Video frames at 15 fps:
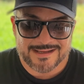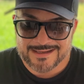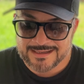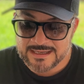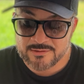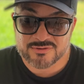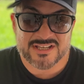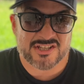
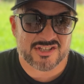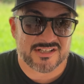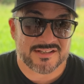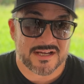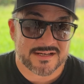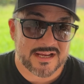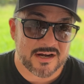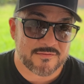Uh, I was actually
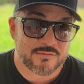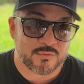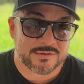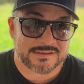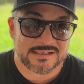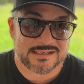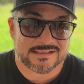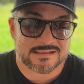not careful
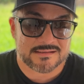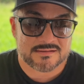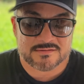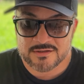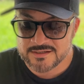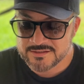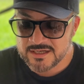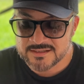with it,
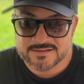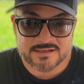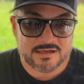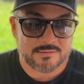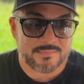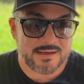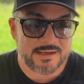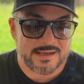so I knocked it
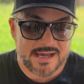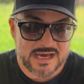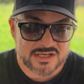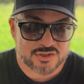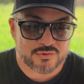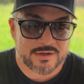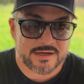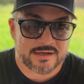on my
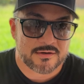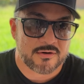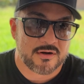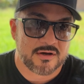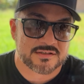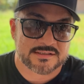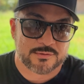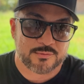ashtray, or
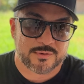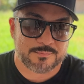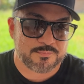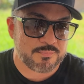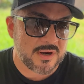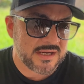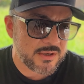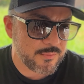else it would
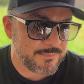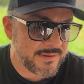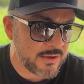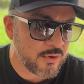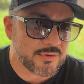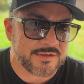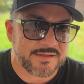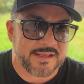probably be
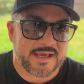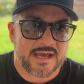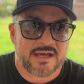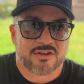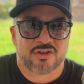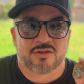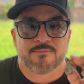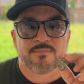holding the
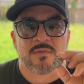ash.